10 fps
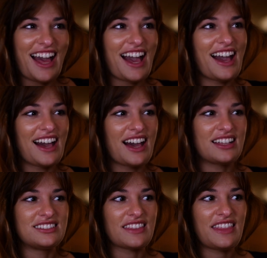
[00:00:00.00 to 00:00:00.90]

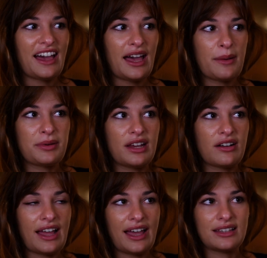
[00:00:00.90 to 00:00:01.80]
And that
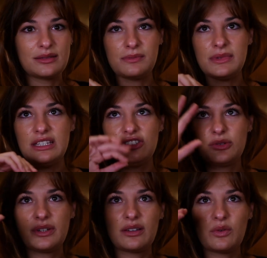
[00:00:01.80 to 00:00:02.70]
habanera has me
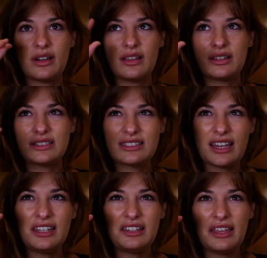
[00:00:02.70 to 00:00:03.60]
doing, it's
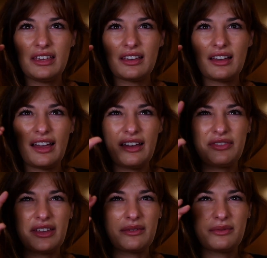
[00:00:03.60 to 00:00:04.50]
kind of like, I have
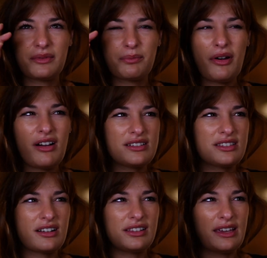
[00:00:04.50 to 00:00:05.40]
like parts
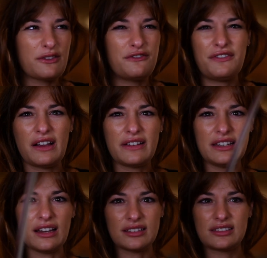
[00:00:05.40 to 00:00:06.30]
that are like fairy
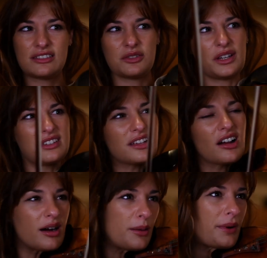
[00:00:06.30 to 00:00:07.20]
dust. So I
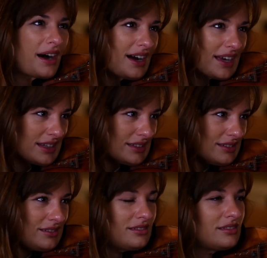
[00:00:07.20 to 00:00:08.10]
start up
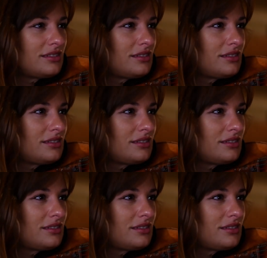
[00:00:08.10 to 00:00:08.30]
high.